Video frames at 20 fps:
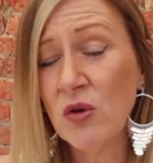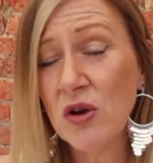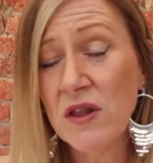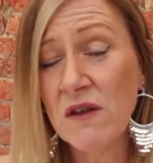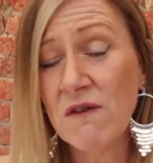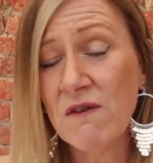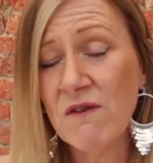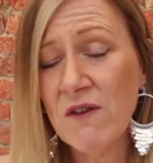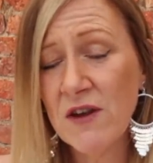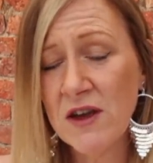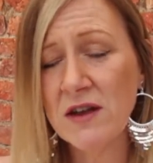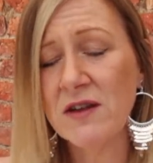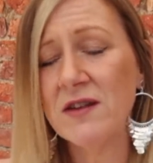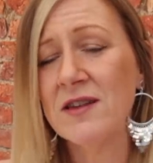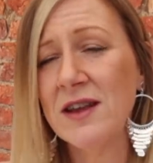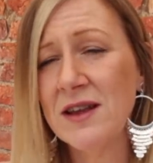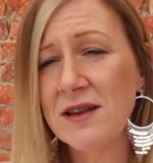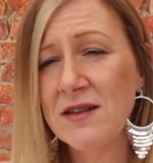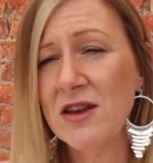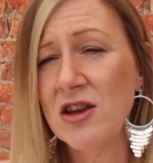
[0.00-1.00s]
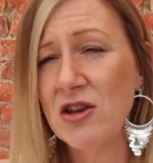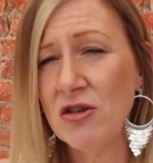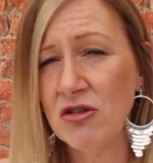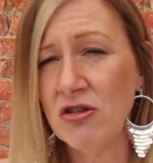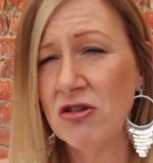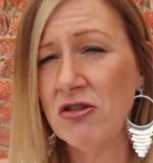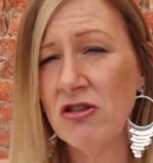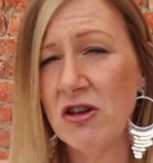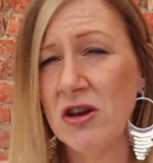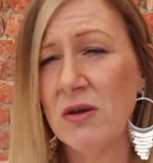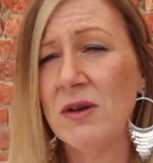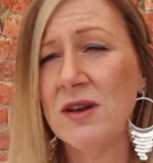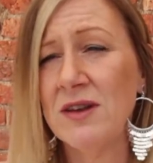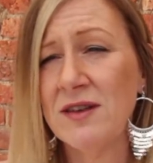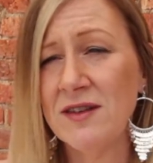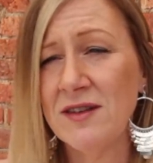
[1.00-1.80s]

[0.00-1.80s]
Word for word: one of the first things that you should do is